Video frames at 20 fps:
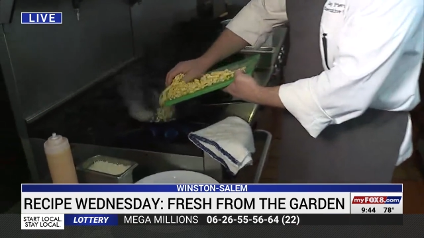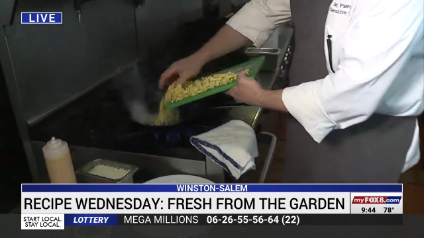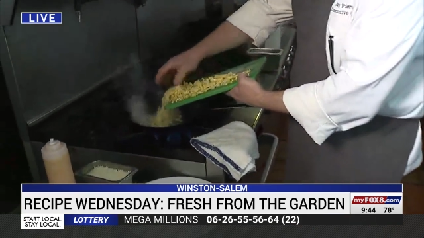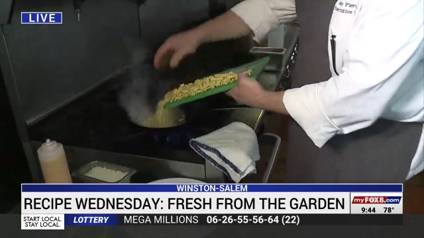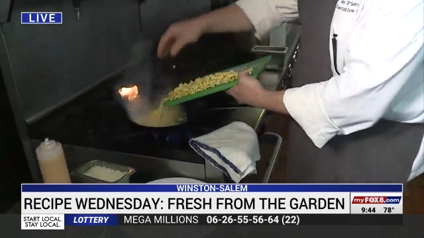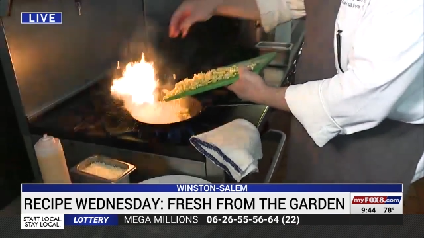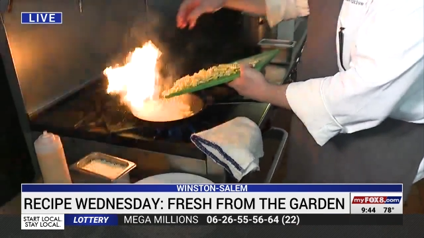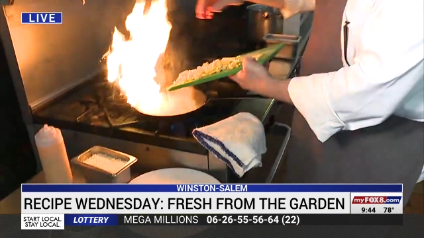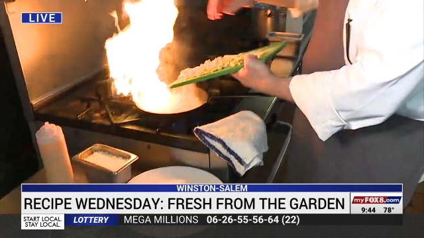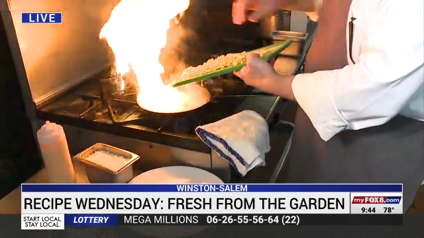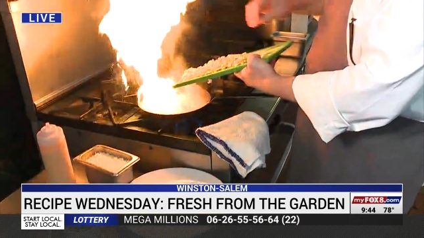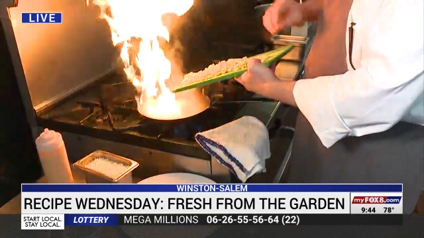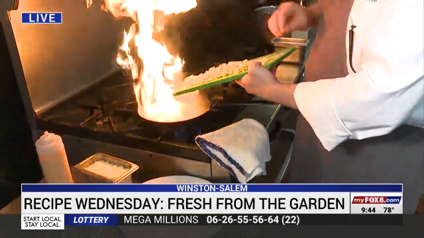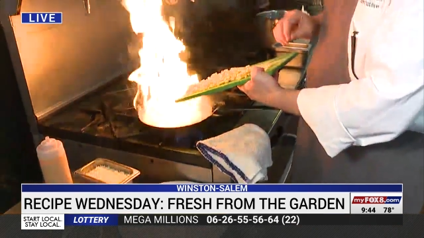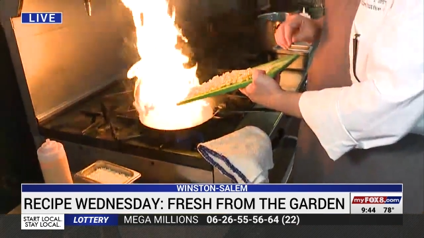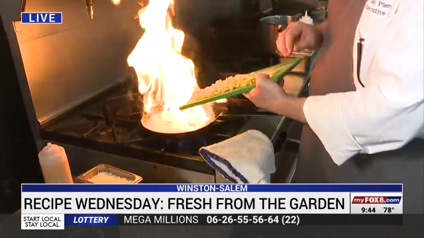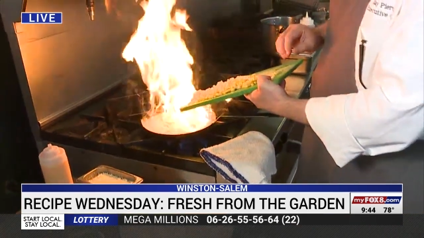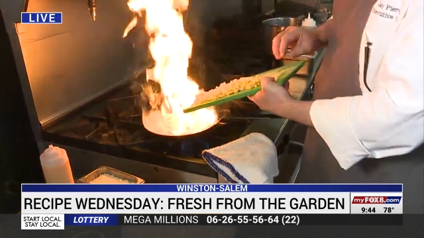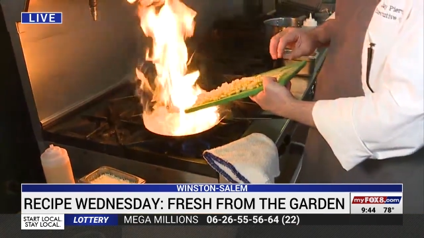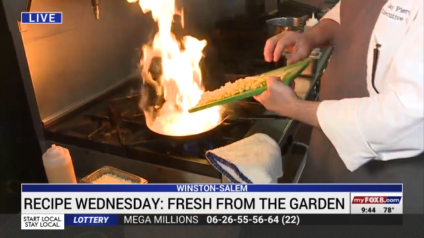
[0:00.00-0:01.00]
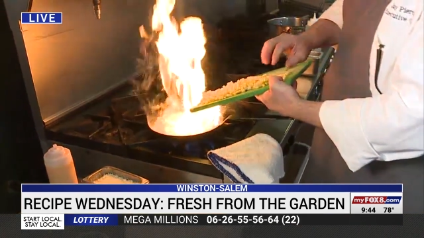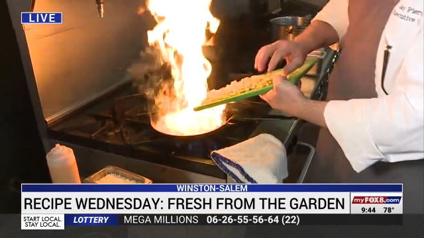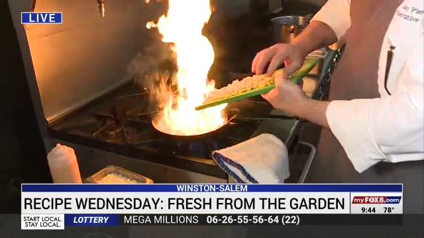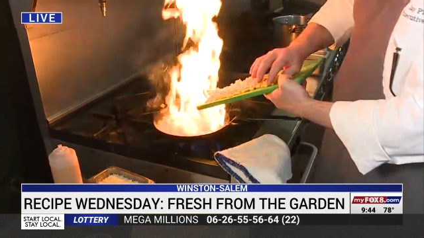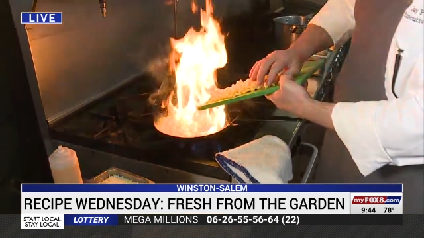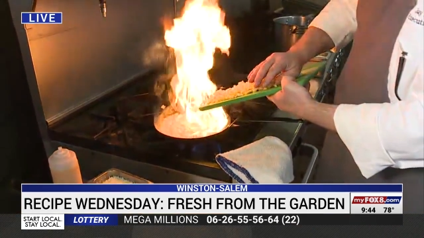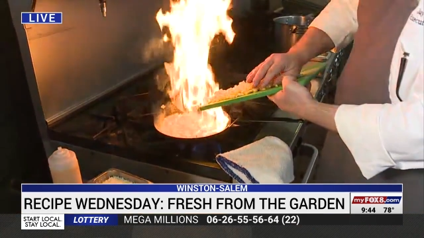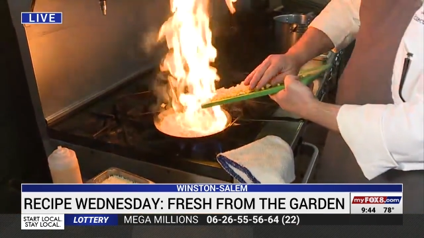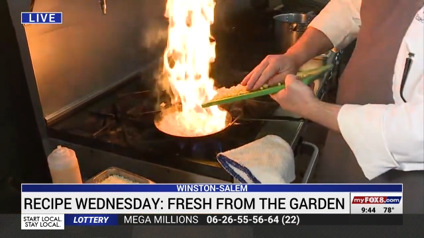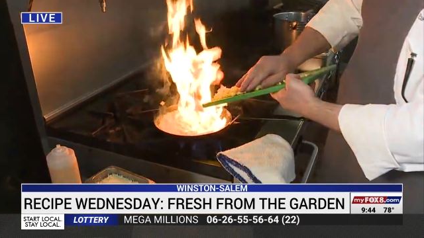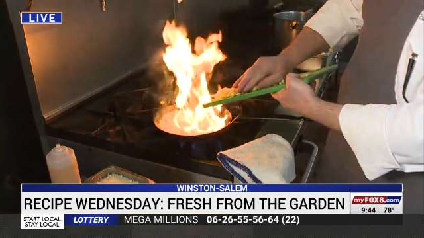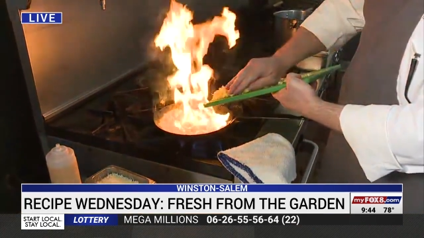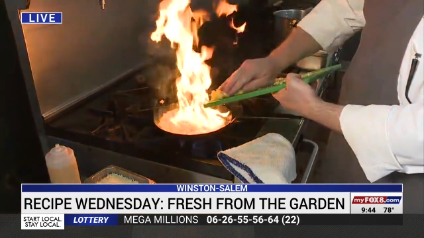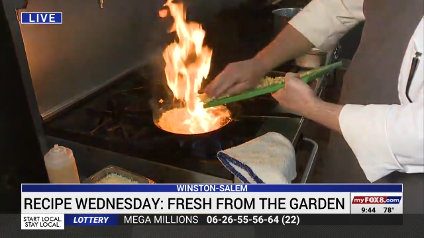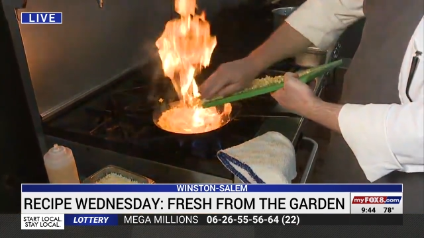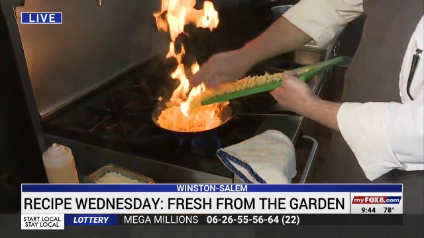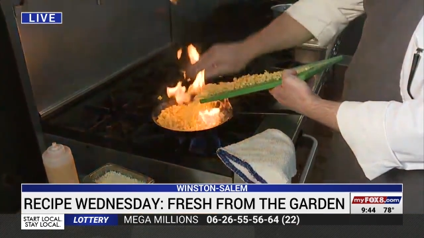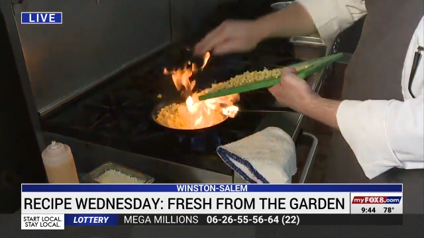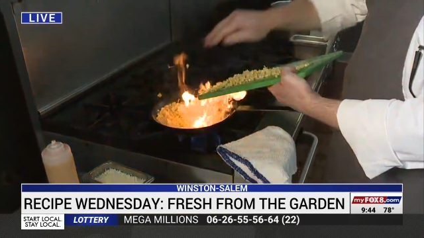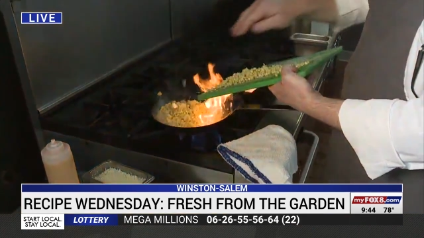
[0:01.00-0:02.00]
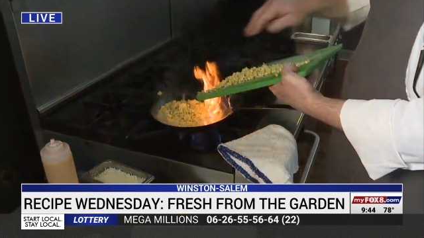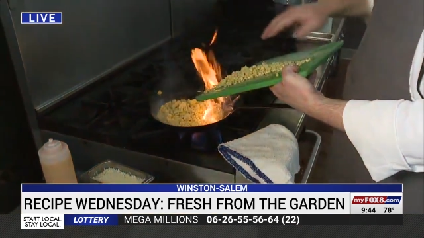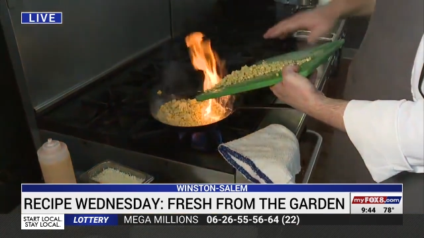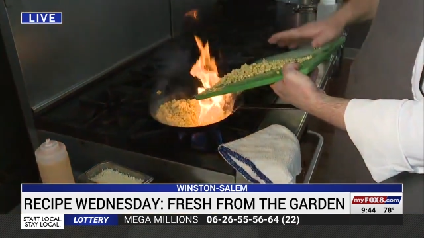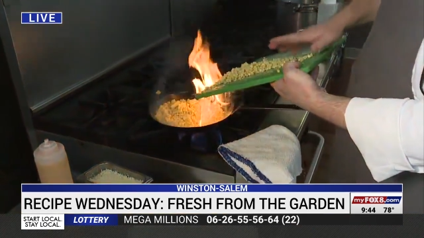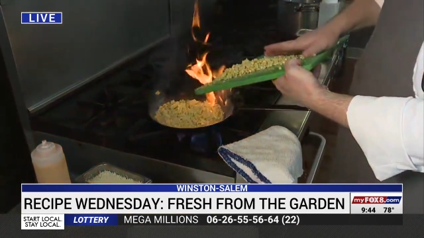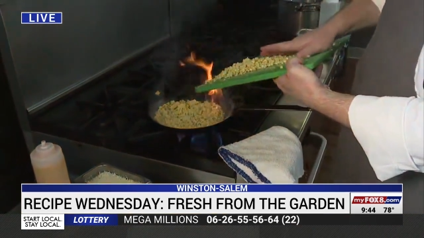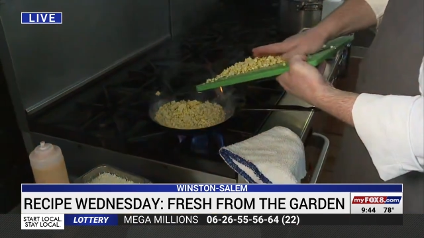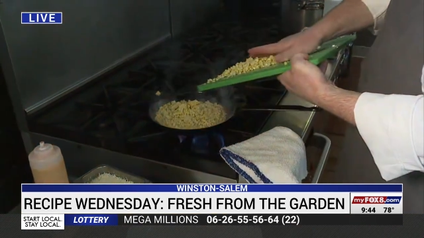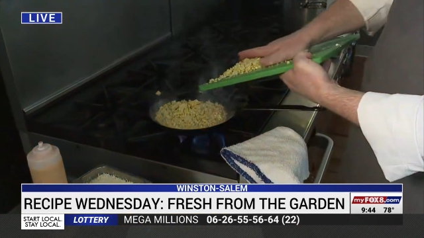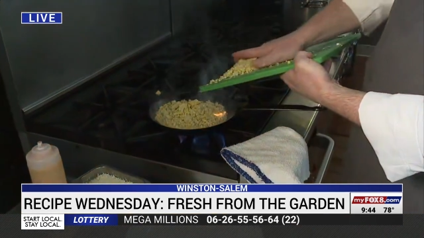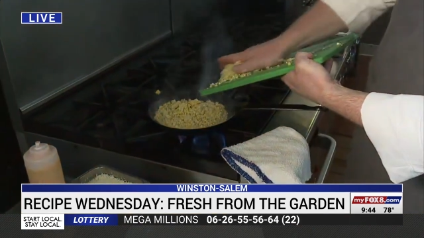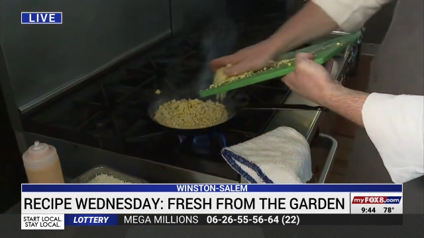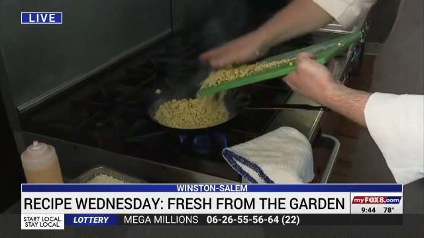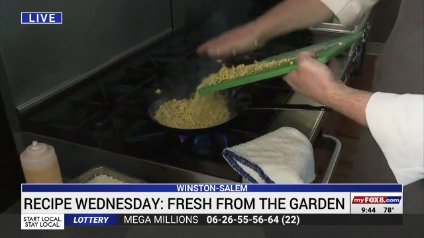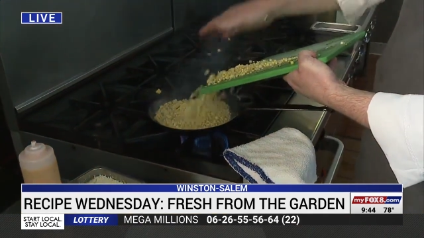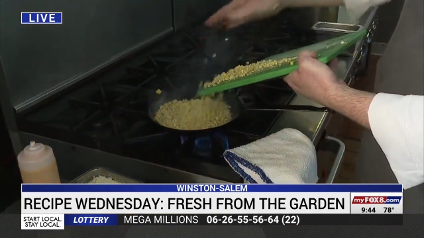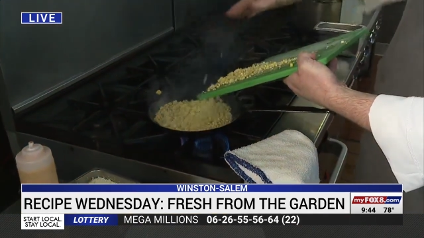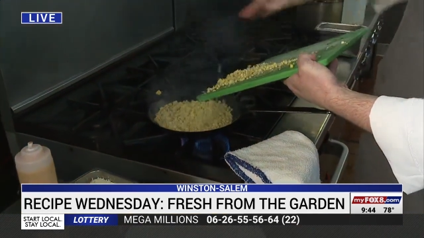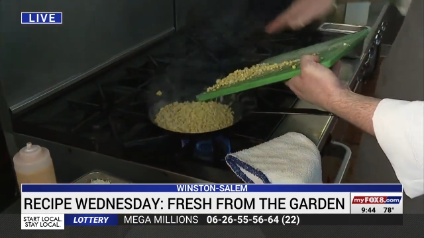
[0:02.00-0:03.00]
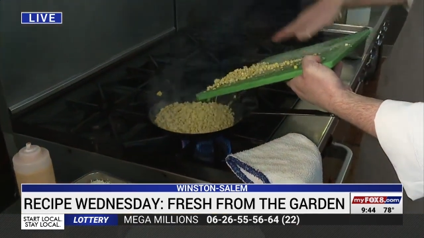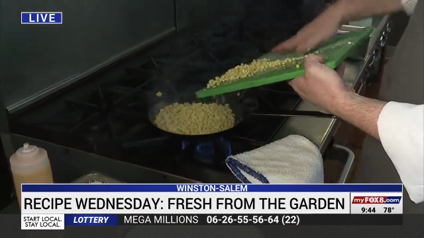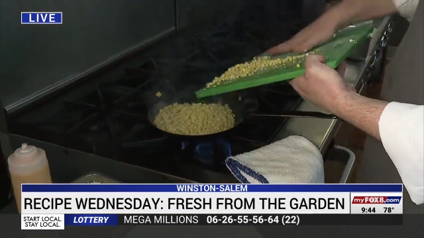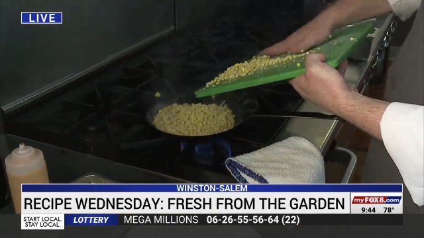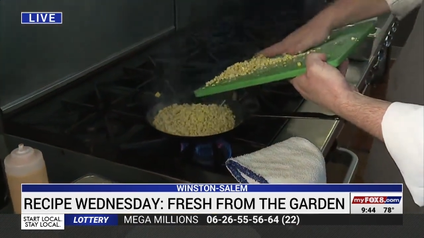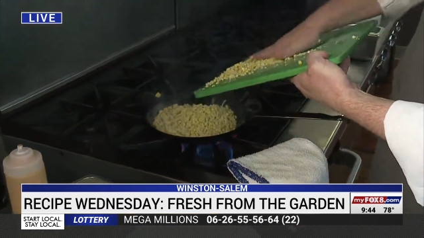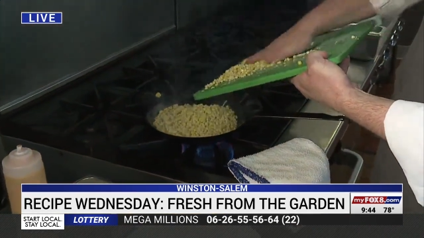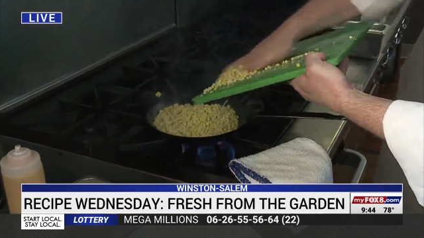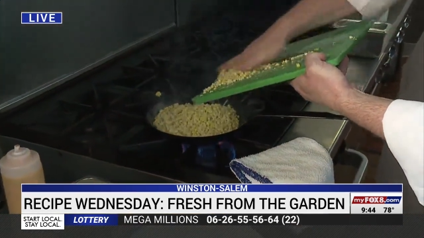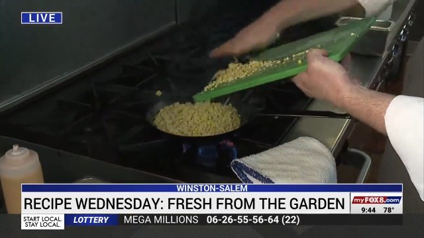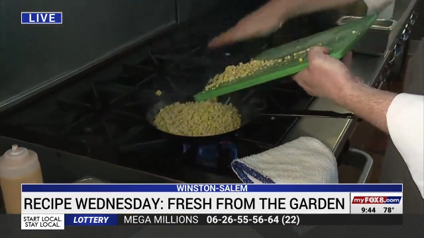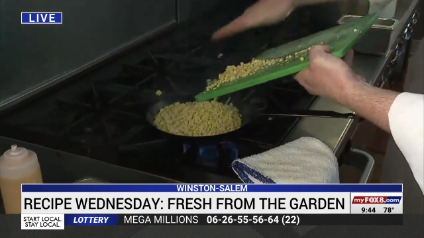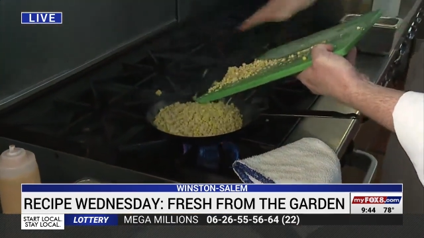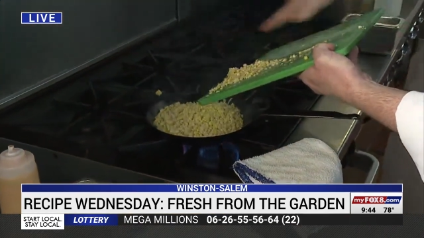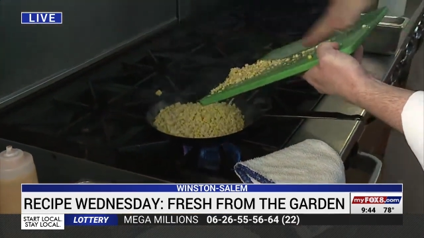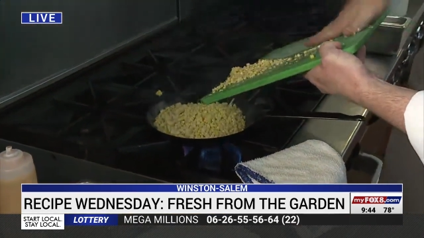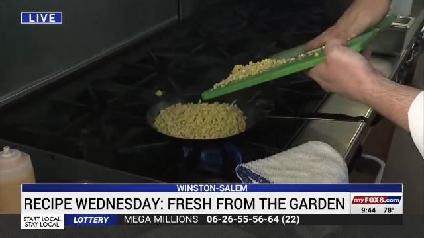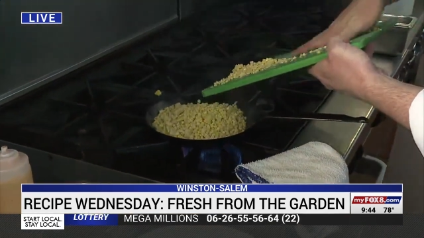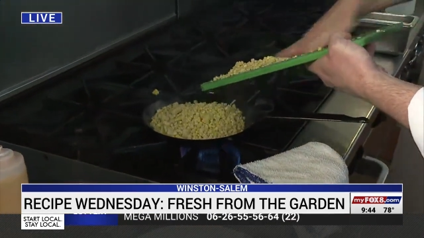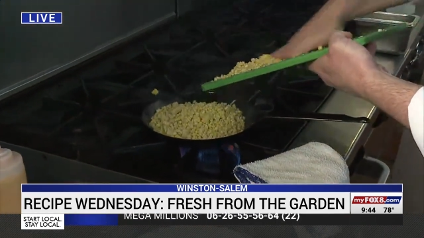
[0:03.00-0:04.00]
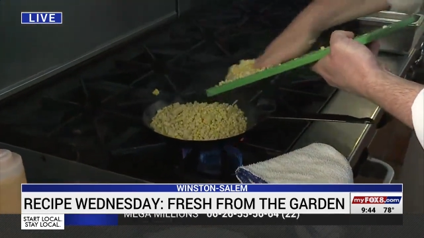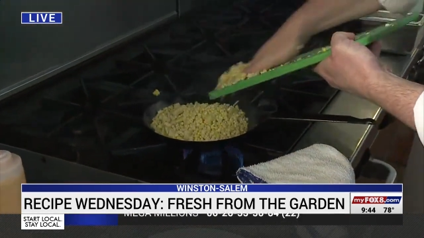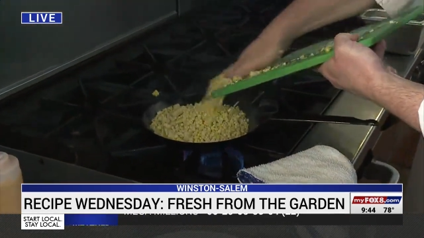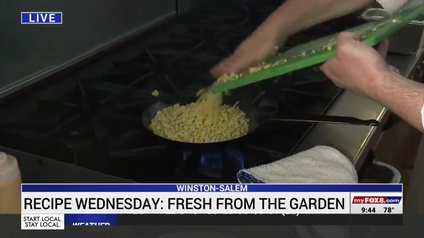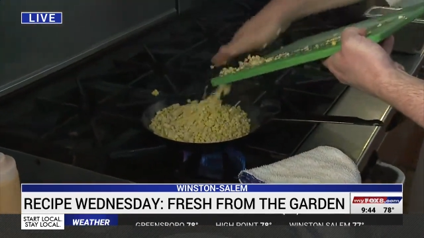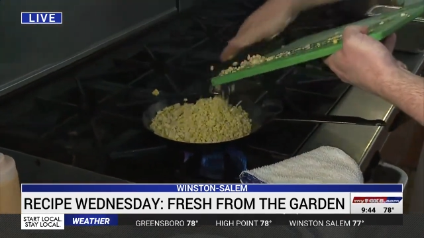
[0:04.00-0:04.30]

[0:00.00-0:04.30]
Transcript: Nobody's mouth can be seen.